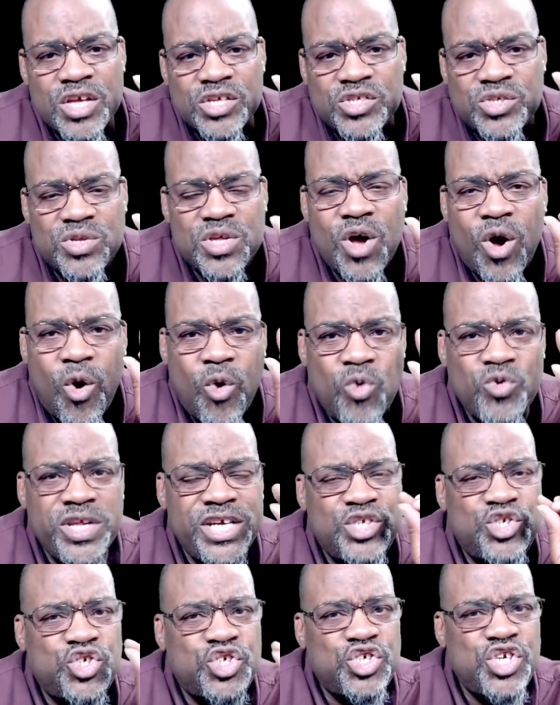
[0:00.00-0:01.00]
So the
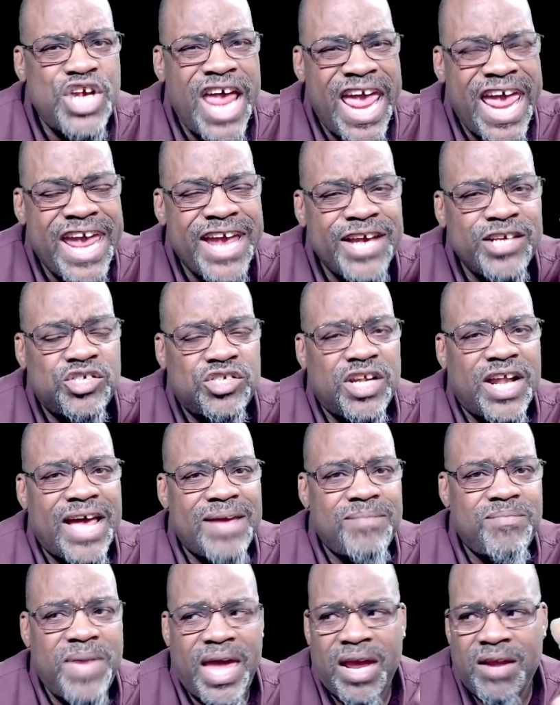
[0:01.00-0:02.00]
only change that
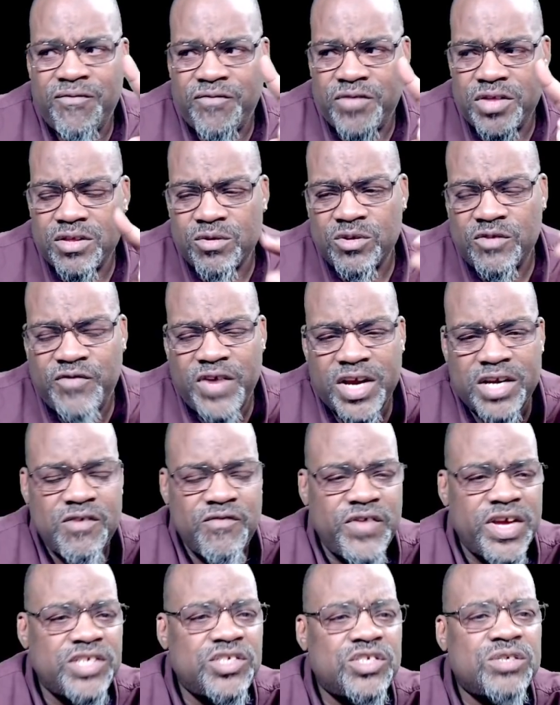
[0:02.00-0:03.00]
I made for those
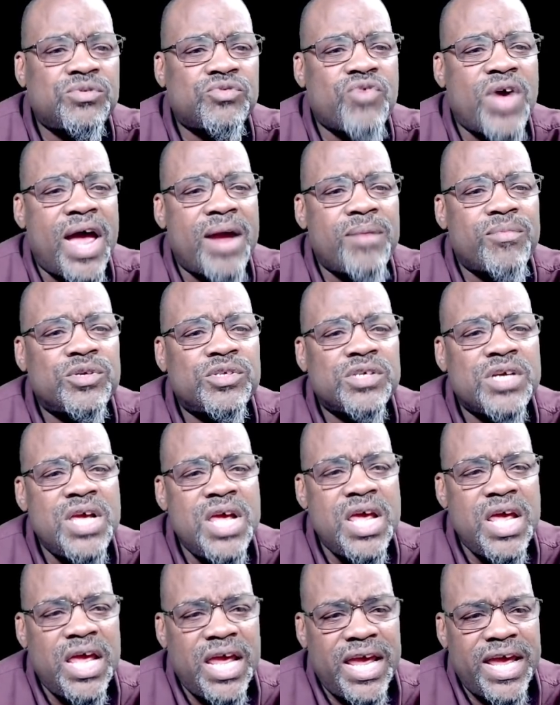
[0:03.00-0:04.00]
VectorVest subscribers
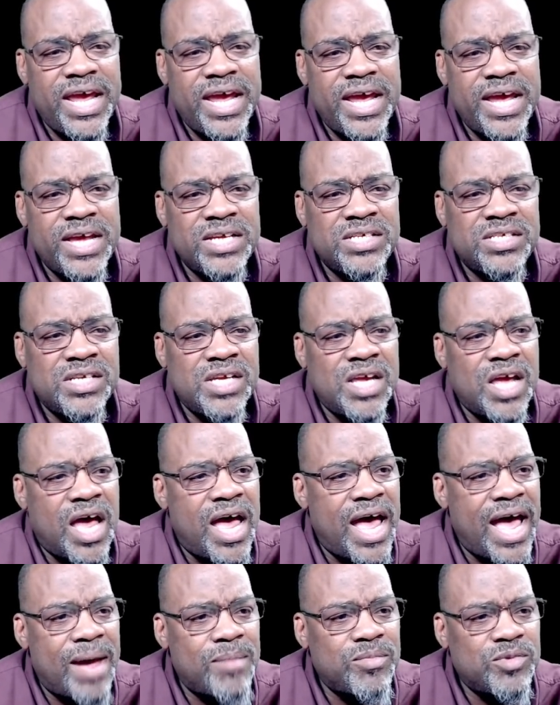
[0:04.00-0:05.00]
is
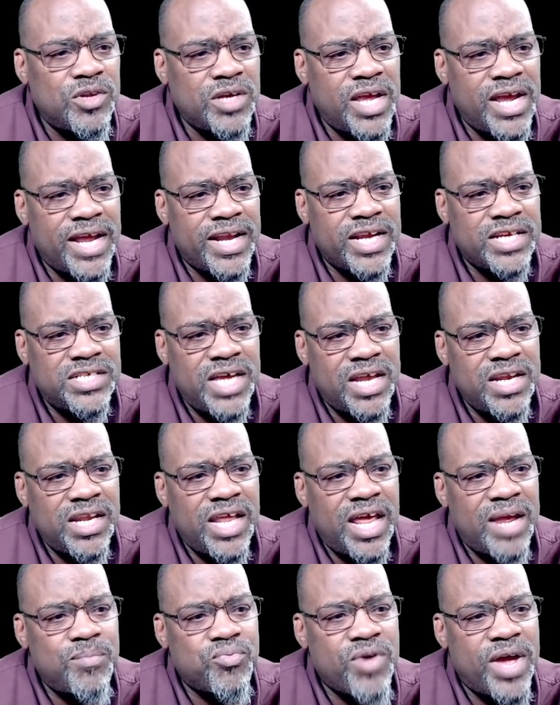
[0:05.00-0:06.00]
uh, I'm looking at a 10
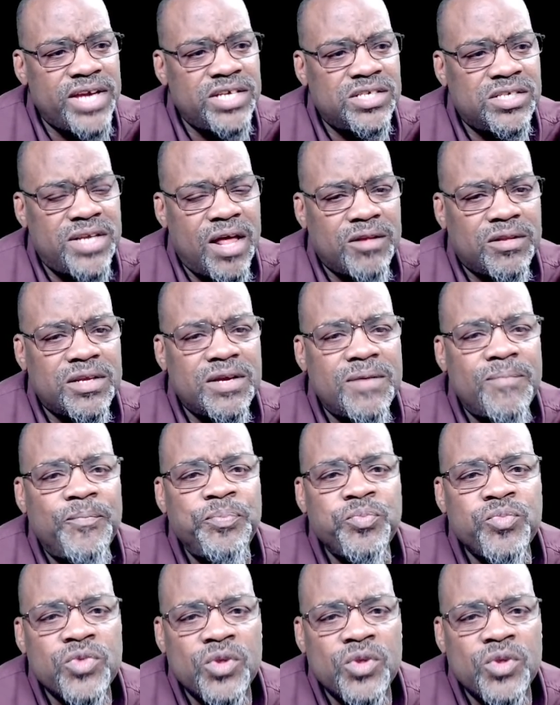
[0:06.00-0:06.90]
day price delta